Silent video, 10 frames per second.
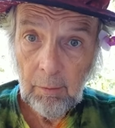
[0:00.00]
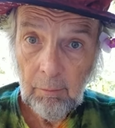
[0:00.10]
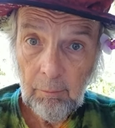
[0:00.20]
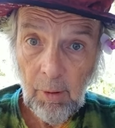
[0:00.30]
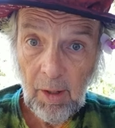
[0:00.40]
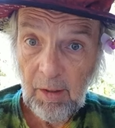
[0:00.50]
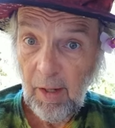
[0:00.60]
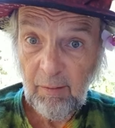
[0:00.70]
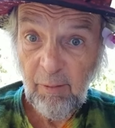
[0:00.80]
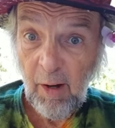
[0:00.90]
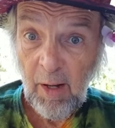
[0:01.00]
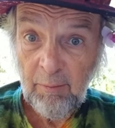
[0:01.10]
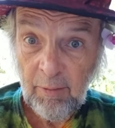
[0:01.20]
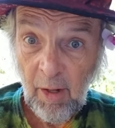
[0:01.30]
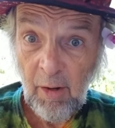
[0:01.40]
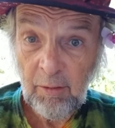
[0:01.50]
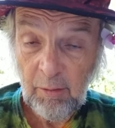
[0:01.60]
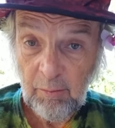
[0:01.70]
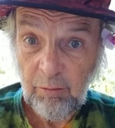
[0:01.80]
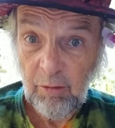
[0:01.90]
by like
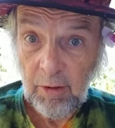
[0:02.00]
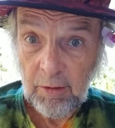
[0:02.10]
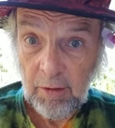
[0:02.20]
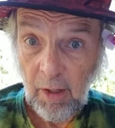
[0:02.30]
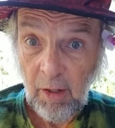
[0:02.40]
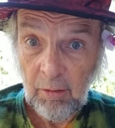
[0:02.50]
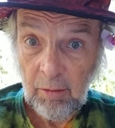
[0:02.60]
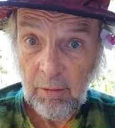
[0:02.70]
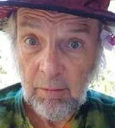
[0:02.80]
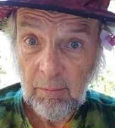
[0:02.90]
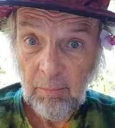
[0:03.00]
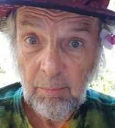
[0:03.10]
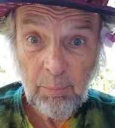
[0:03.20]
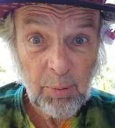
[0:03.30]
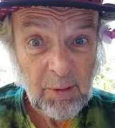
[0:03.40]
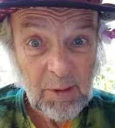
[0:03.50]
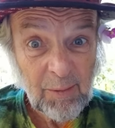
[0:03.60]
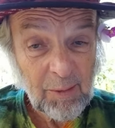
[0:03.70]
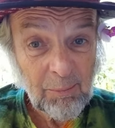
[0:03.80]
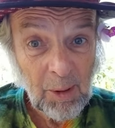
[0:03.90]
5,000 freaked out,
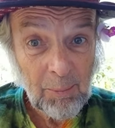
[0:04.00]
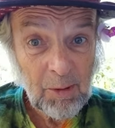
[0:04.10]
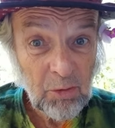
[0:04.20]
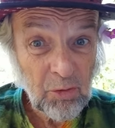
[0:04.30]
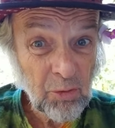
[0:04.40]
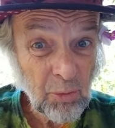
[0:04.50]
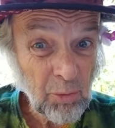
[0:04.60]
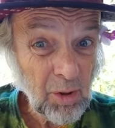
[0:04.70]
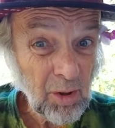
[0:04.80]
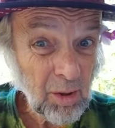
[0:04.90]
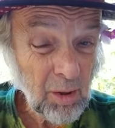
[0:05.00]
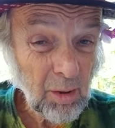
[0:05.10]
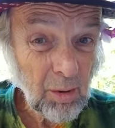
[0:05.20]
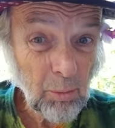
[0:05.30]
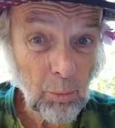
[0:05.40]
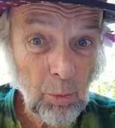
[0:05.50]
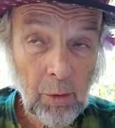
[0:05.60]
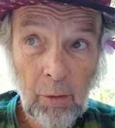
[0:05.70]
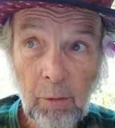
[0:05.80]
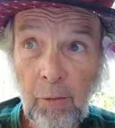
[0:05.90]
even maybe Sunni
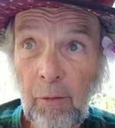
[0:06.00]
warriors,